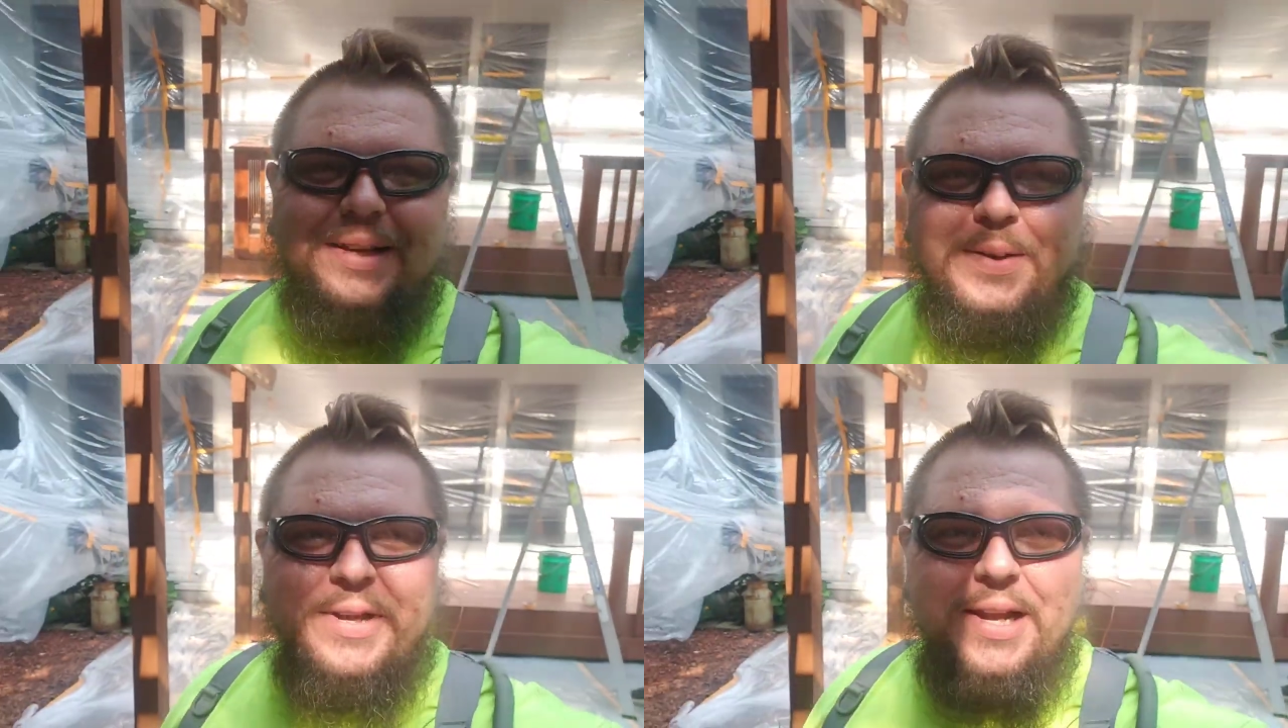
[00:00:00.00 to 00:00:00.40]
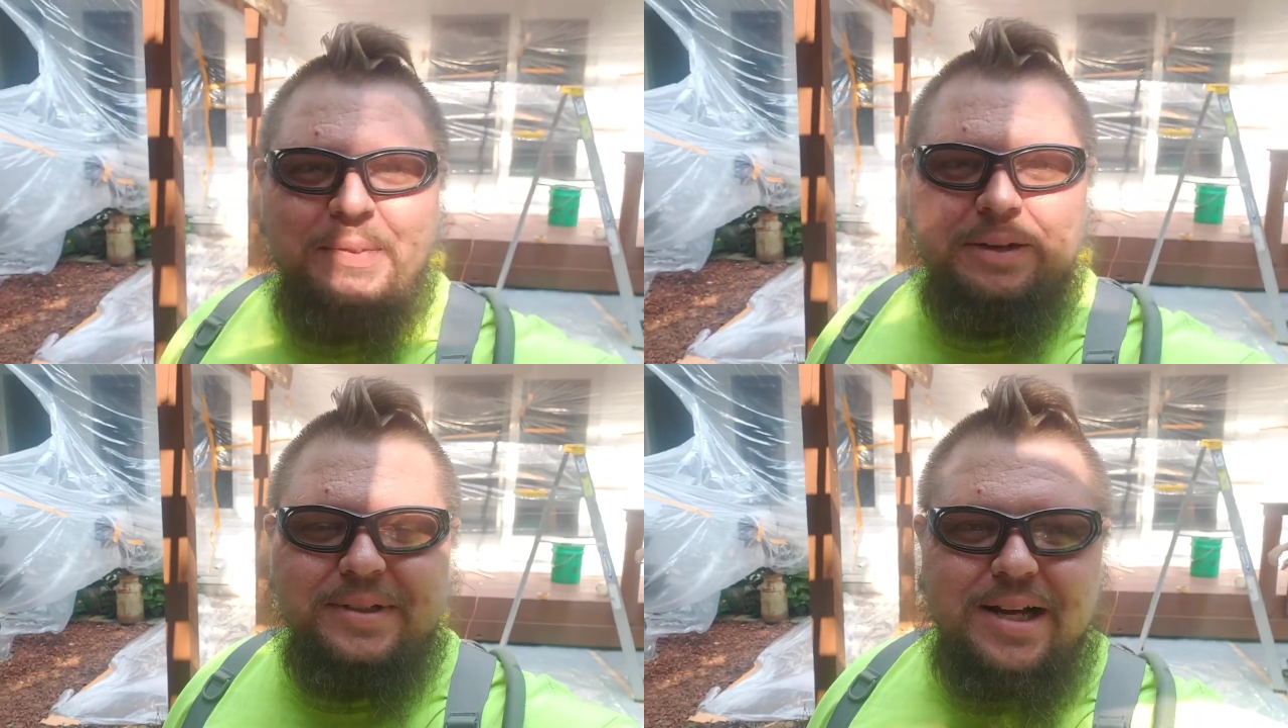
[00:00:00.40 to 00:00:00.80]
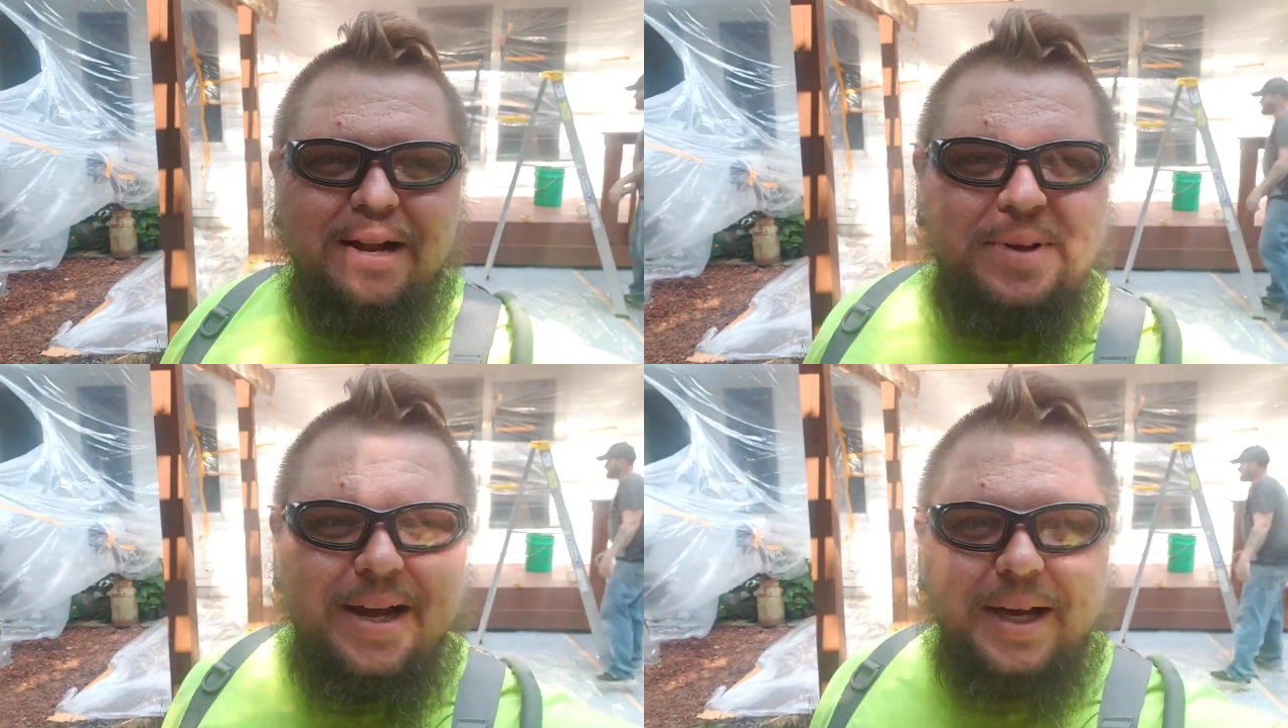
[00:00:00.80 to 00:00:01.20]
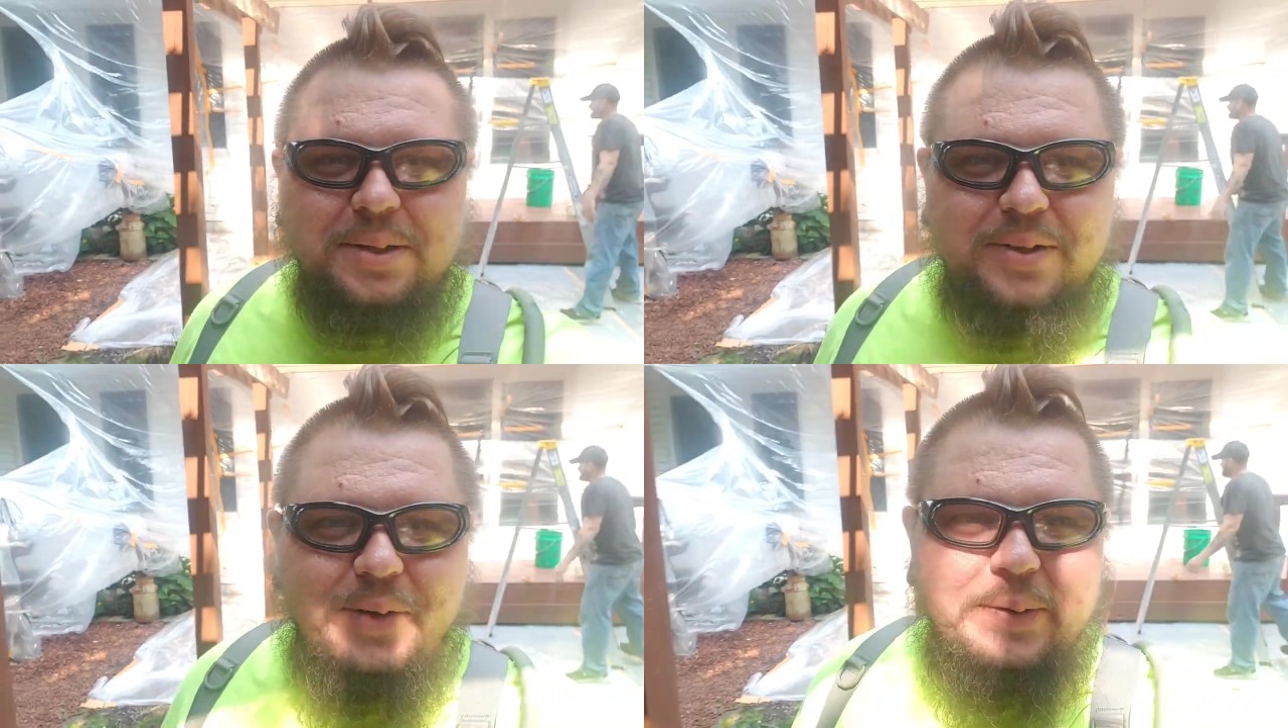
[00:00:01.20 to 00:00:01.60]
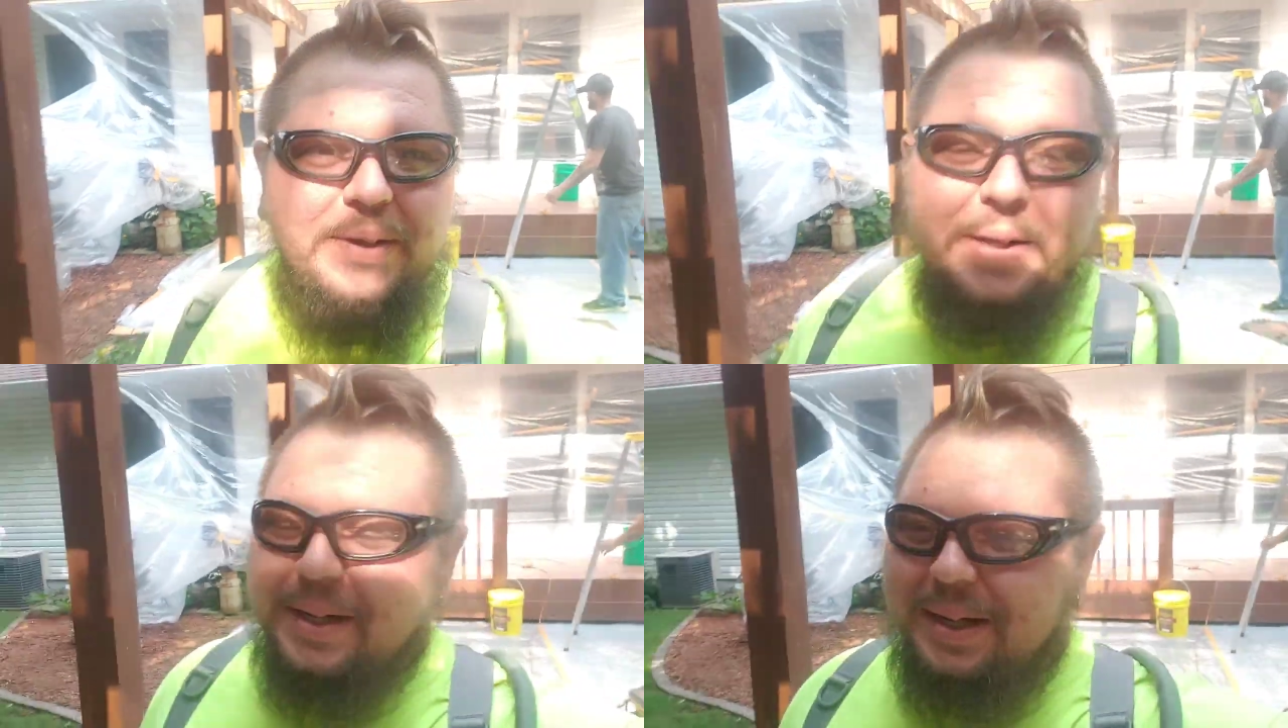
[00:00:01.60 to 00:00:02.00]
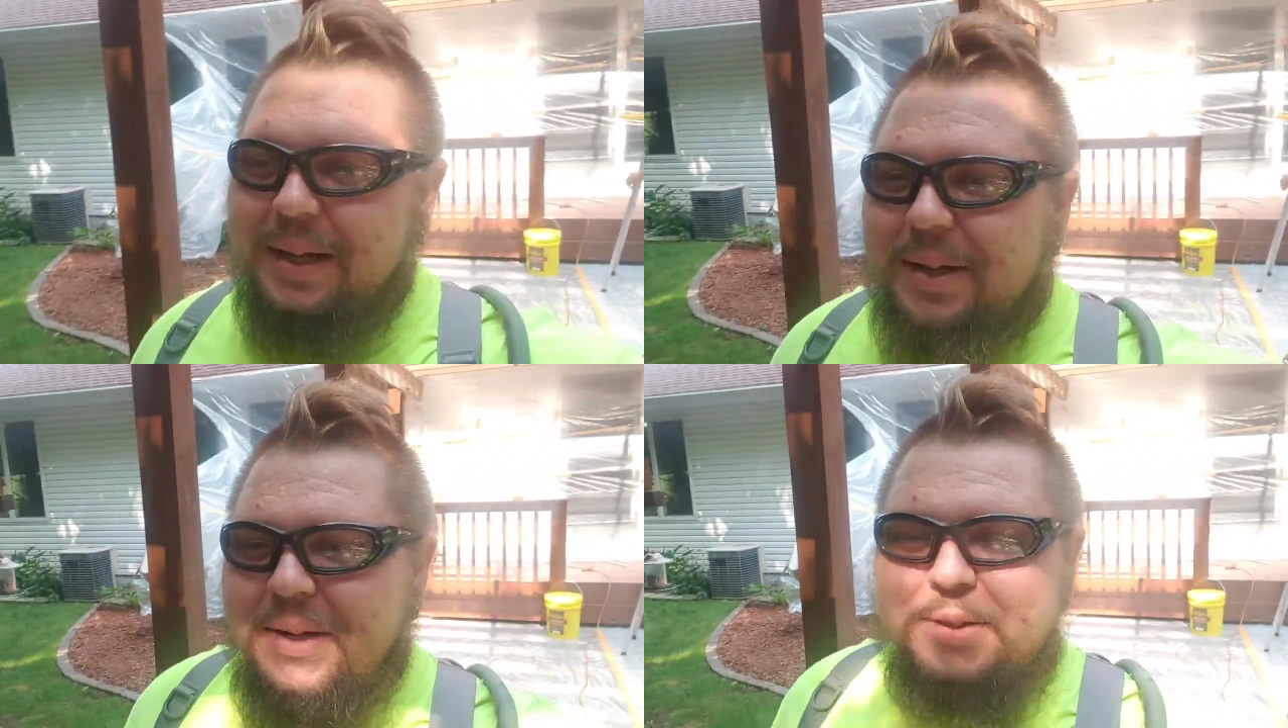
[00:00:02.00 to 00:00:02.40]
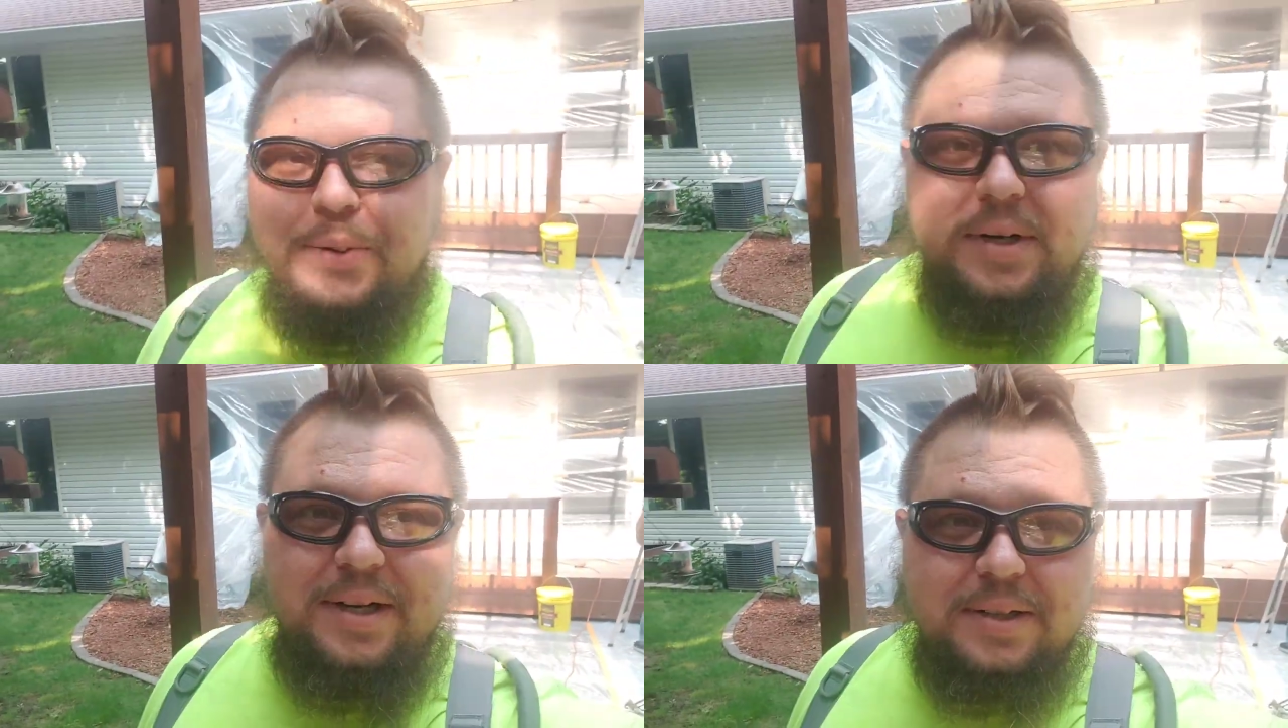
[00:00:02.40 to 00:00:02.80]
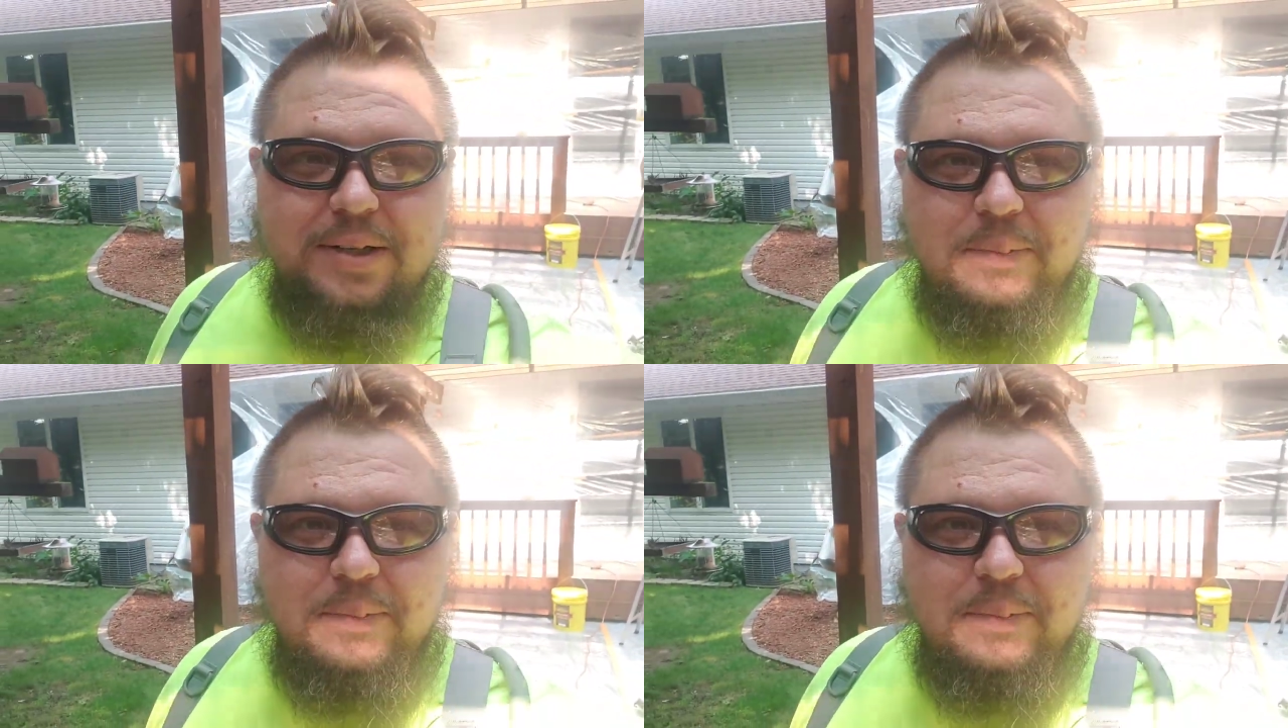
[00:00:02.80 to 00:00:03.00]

I mean, I'm an insomniac, so it is what it is.